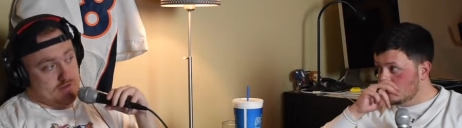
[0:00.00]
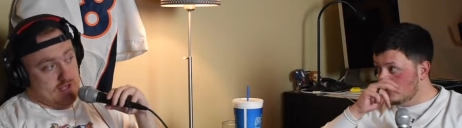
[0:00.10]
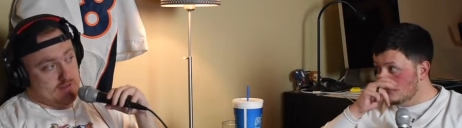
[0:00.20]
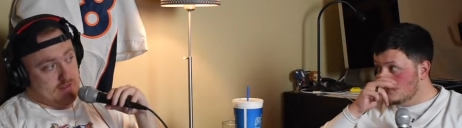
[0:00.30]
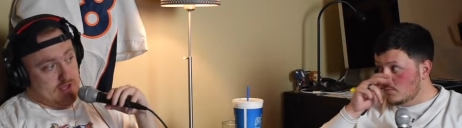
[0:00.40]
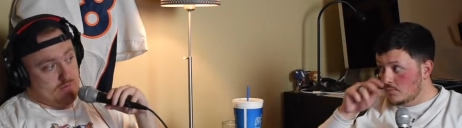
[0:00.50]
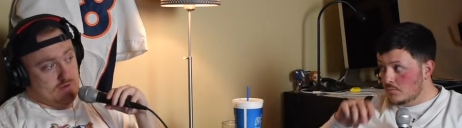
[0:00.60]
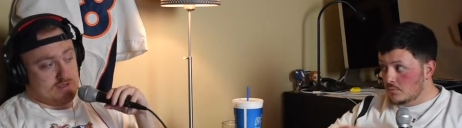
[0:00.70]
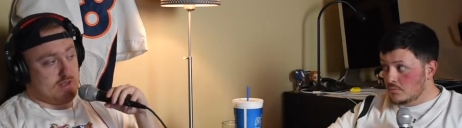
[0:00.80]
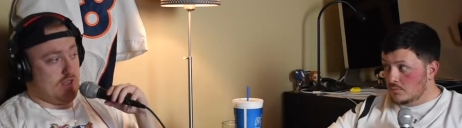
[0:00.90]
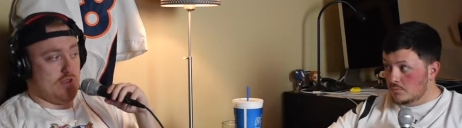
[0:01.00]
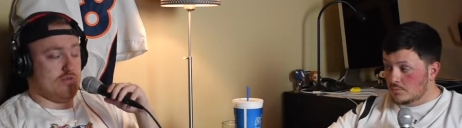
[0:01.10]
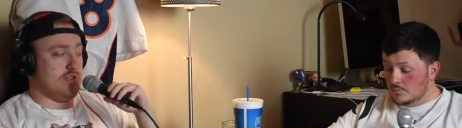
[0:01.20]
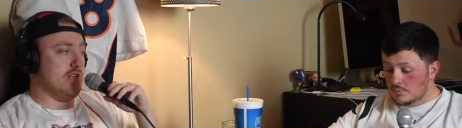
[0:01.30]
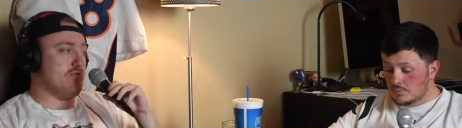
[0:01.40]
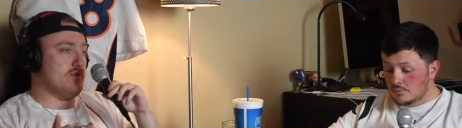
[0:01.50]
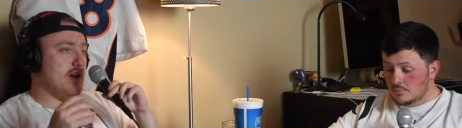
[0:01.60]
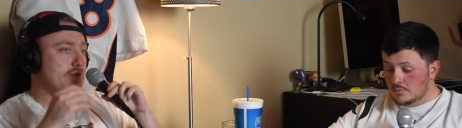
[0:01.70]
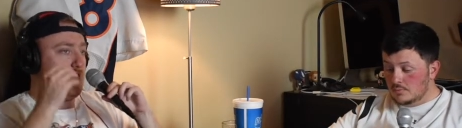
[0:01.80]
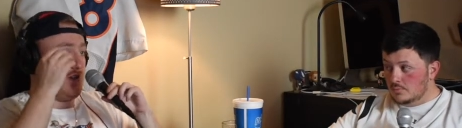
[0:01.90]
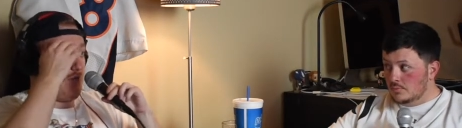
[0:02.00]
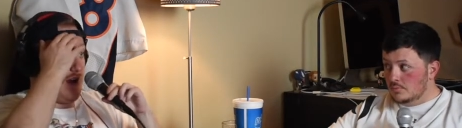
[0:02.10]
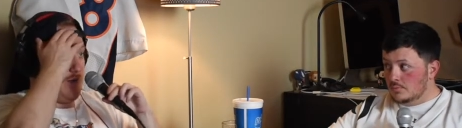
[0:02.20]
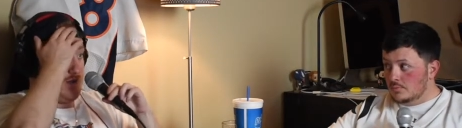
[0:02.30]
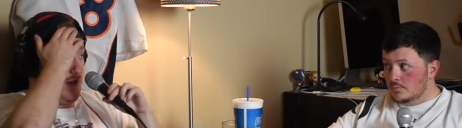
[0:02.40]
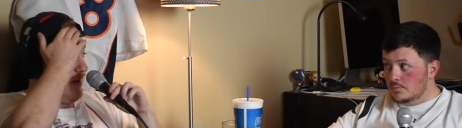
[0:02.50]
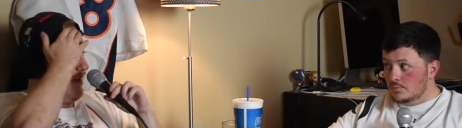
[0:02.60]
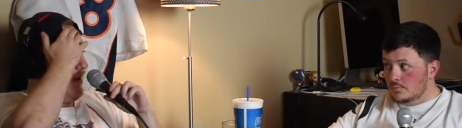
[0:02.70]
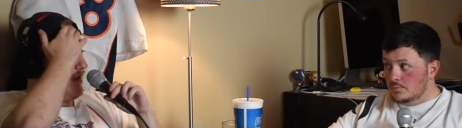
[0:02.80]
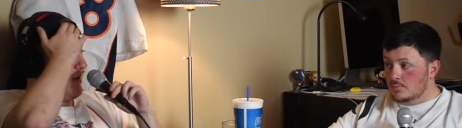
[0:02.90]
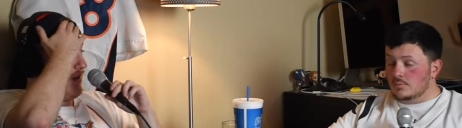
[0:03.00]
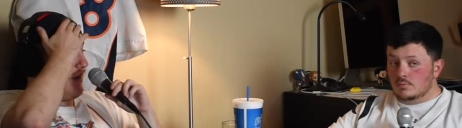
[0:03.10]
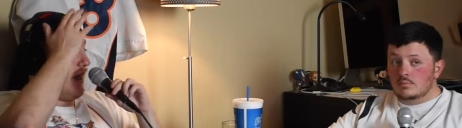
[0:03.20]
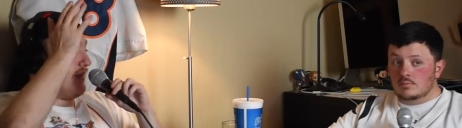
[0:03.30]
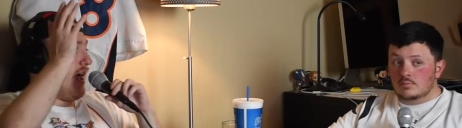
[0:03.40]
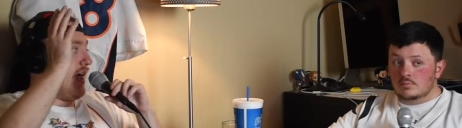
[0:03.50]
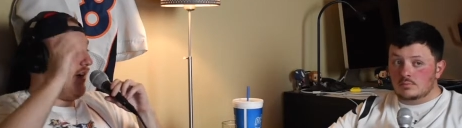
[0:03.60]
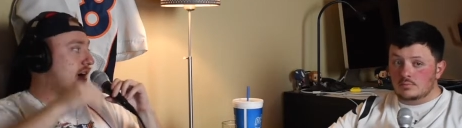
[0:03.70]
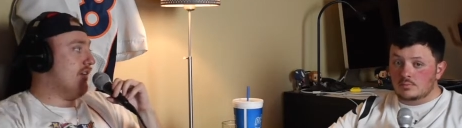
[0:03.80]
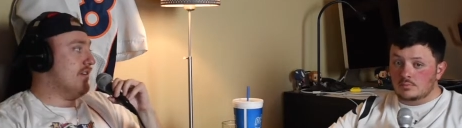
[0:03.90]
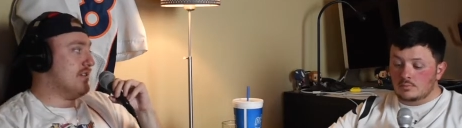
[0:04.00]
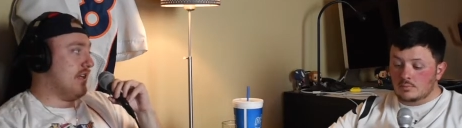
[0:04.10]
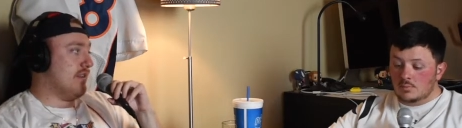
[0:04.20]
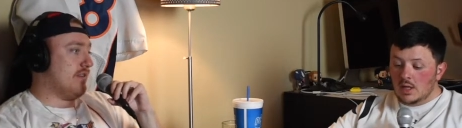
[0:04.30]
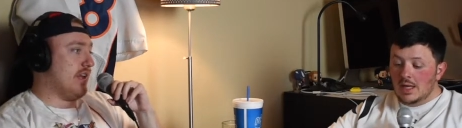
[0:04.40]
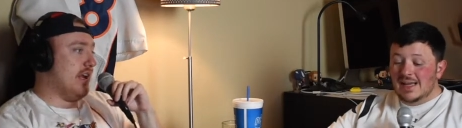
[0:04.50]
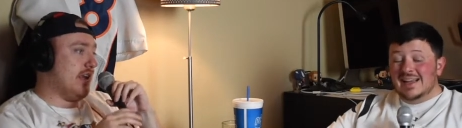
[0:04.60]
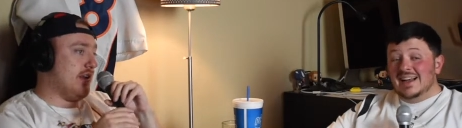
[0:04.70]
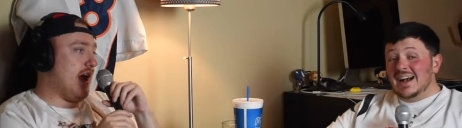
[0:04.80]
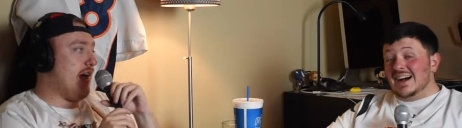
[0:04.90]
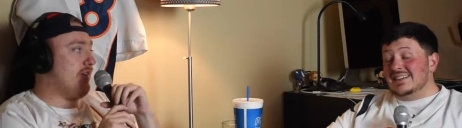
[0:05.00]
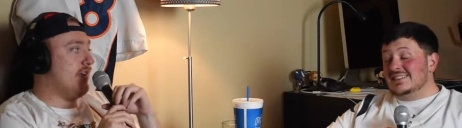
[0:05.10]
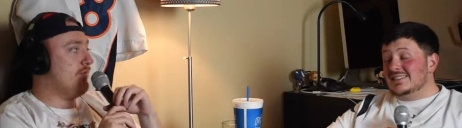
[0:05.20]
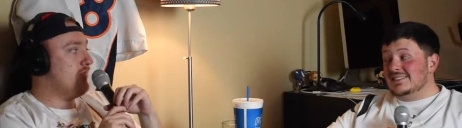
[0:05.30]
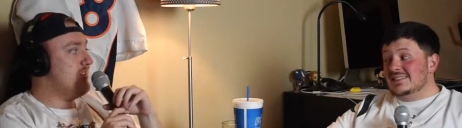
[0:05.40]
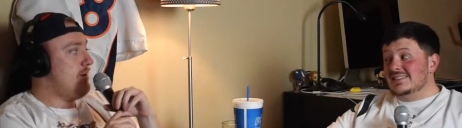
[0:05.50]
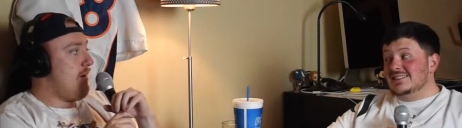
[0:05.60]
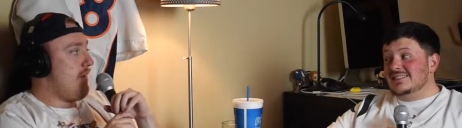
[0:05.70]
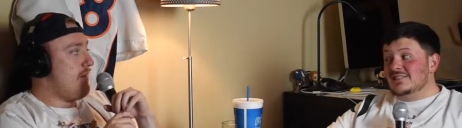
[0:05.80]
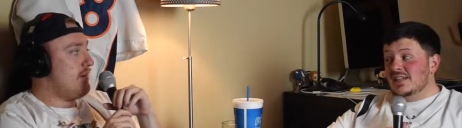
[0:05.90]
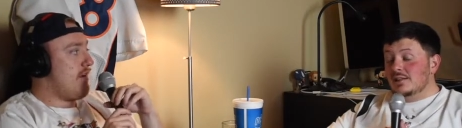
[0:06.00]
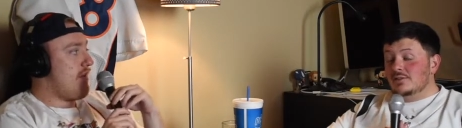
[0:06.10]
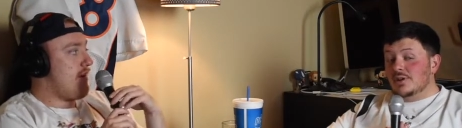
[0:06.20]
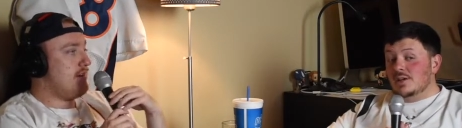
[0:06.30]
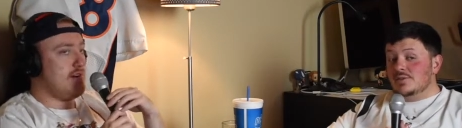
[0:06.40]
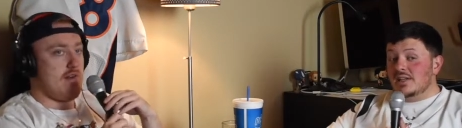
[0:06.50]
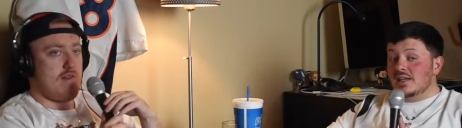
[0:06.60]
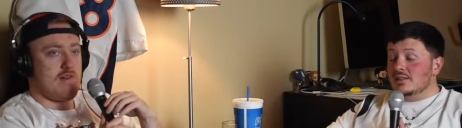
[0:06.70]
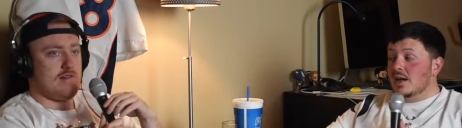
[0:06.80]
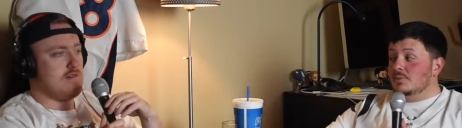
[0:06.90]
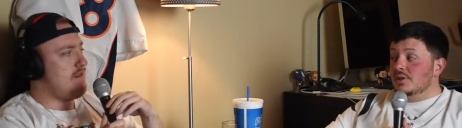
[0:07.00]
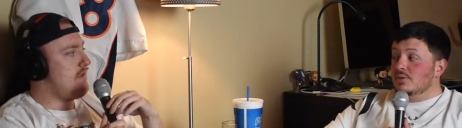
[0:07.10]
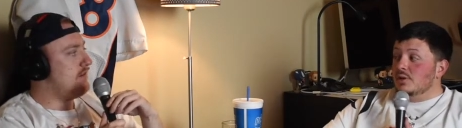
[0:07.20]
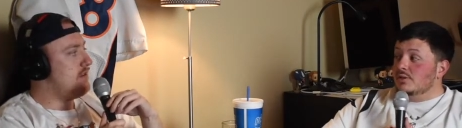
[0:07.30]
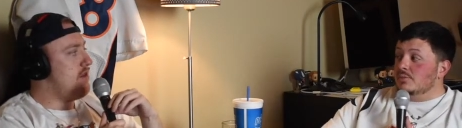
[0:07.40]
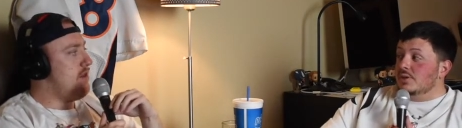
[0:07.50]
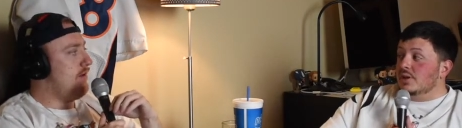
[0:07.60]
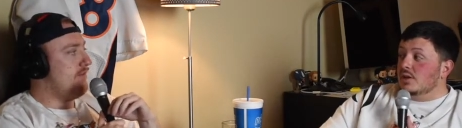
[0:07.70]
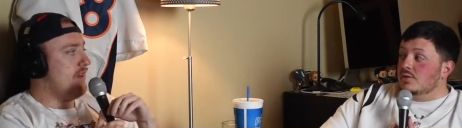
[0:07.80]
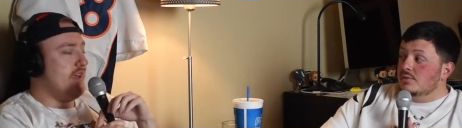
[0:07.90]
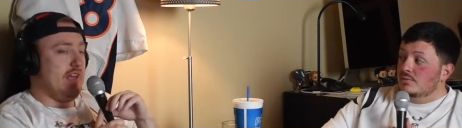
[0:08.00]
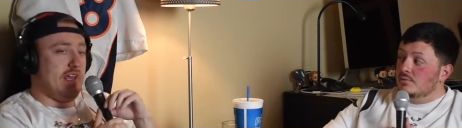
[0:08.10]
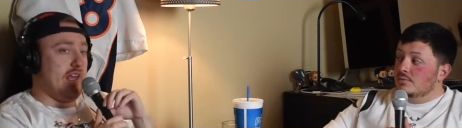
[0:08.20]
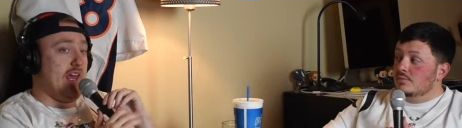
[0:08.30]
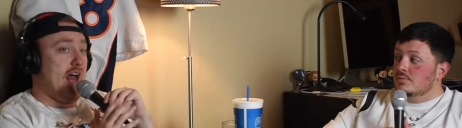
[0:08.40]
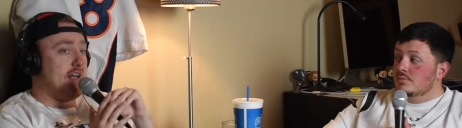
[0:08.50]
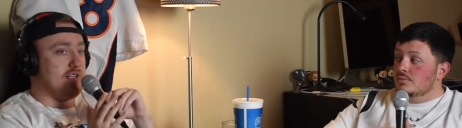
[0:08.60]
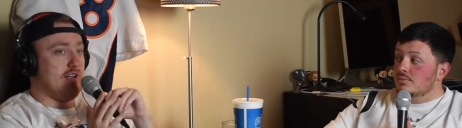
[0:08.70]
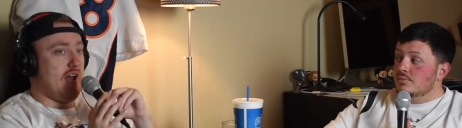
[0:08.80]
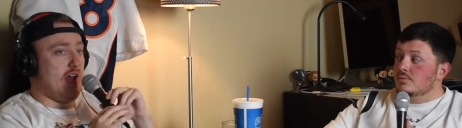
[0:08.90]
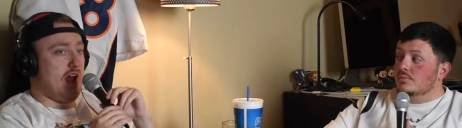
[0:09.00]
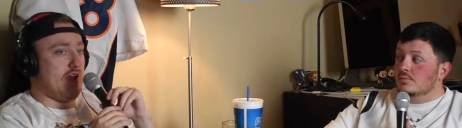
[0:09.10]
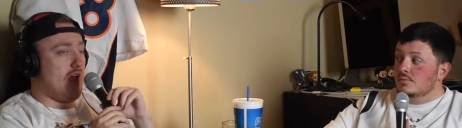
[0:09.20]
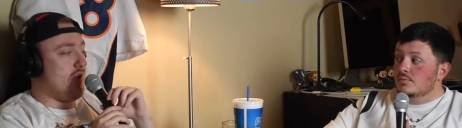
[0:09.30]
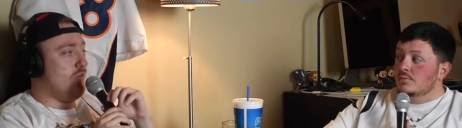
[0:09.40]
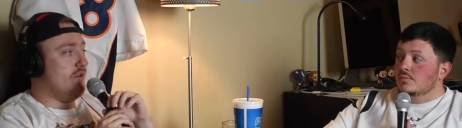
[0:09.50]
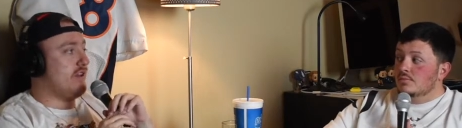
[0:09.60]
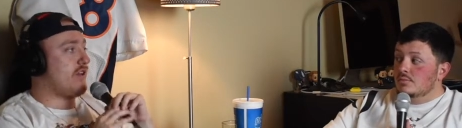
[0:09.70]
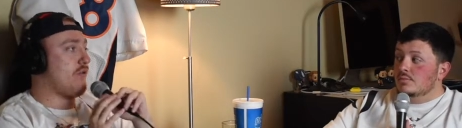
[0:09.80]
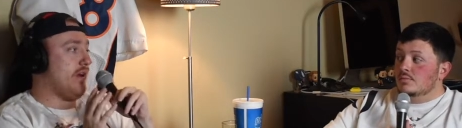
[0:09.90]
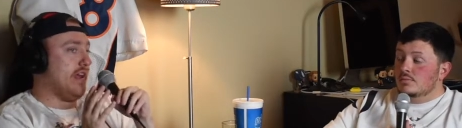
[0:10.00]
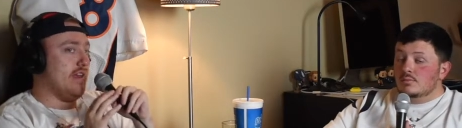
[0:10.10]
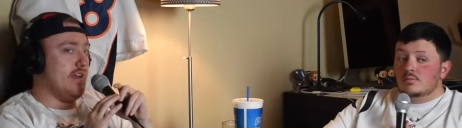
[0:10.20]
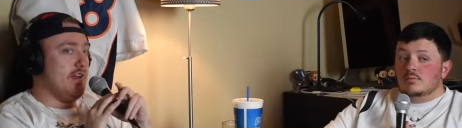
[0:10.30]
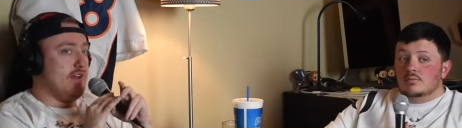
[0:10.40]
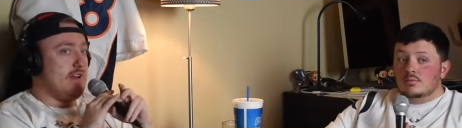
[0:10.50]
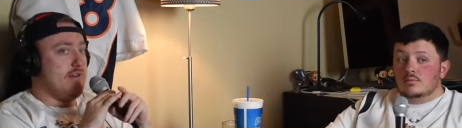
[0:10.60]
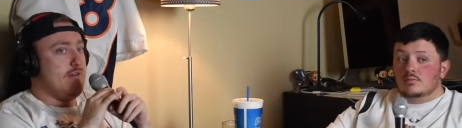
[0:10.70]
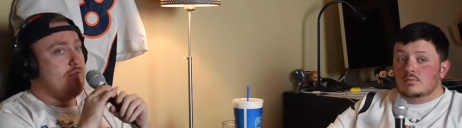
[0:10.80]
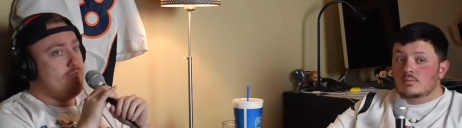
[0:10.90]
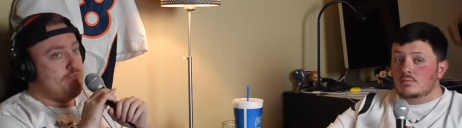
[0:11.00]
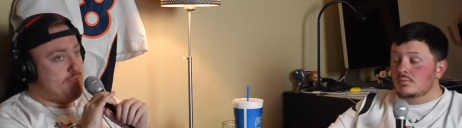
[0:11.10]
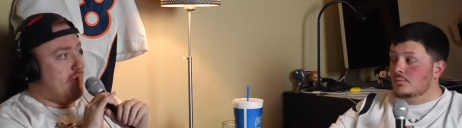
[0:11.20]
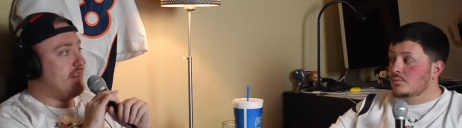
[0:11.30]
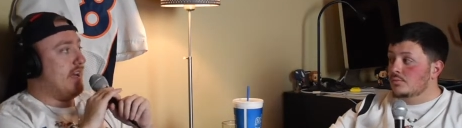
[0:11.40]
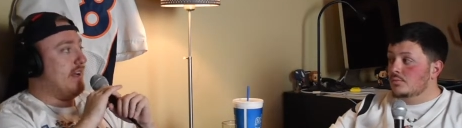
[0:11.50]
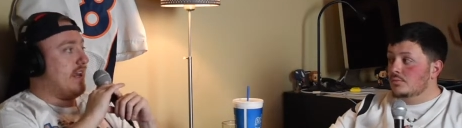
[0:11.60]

Speaker 1: that, that was the huge addition was obviously Ramsey. Mm. That that obviously getting having, honestly,
Speaker 2: Jalen Ramsey has not played well in the playoffs.
Speaker 1: He, he hasn't. I, I, I will agree, but then